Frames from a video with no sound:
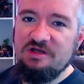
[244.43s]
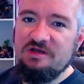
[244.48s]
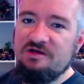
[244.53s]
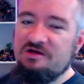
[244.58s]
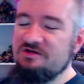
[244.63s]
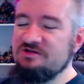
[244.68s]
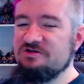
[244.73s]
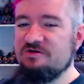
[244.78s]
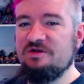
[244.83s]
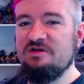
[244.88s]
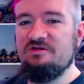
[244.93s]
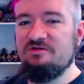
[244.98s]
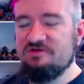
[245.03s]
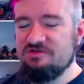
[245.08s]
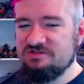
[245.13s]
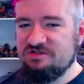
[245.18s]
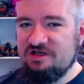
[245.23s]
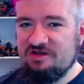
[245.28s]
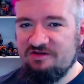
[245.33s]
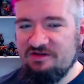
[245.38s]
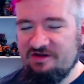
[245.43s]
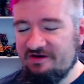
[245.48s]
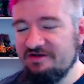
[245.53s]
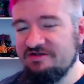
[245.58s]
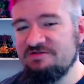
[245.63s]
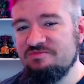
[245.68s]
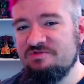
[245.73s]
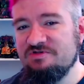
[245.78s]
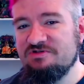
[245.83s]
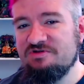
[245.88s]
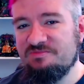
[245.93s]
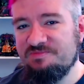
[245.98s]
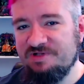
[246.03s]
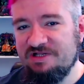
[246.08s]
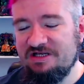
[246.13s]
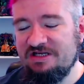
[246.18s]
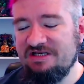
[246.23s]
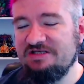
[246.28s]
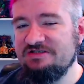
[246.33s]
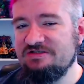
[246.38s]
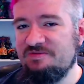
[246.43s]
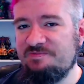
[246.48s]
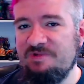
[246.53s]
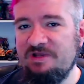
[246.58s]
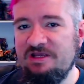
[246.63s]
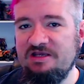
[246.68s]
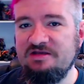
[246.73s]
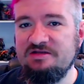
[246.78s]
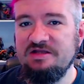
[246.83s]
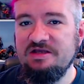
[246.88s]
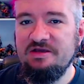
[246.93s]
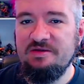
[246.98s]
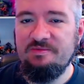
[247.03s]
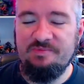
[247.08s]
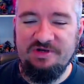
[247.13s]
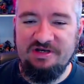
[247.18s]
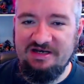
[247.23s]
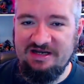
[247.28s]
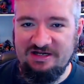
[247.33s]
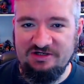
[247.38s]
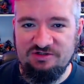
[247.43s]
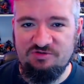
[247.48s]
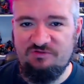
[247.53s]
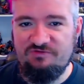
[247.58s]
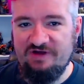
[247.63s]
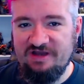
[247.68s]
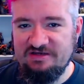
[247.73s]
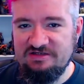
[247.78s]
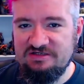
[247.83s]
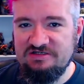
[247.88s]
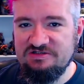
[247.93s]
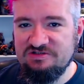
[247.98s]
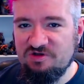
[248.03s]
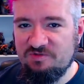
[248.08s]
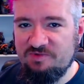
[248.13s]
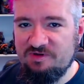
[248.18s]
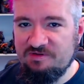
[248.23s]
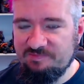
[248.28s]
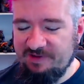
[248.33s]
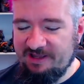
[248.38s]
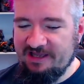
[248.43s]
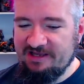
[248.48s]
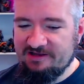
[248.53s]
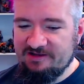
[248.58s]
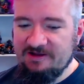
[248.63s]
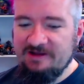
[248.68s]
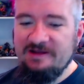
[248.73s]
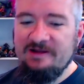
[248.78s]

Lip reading: and so it looks like the item has completely disappeared, but in actual fact it's coming back.